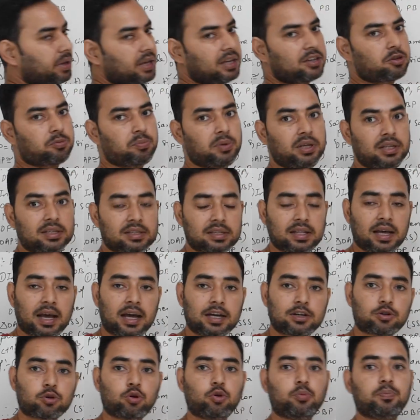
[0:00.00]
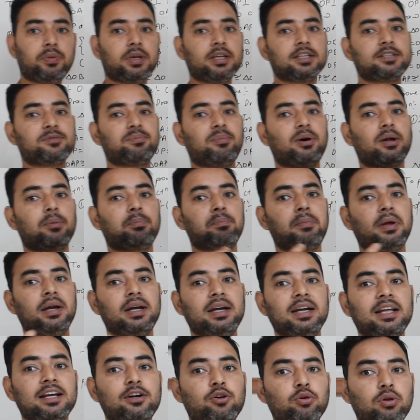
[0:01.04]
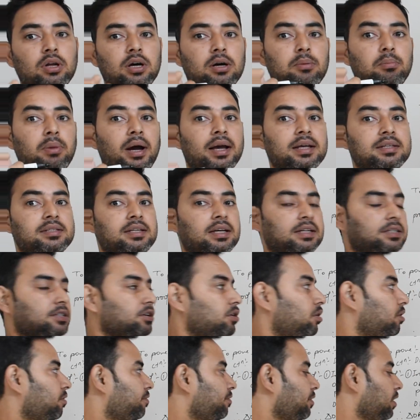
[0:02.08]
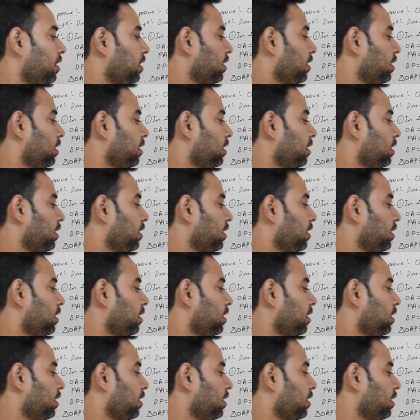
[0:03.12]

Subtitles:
It means that OP is perpendicular bisector of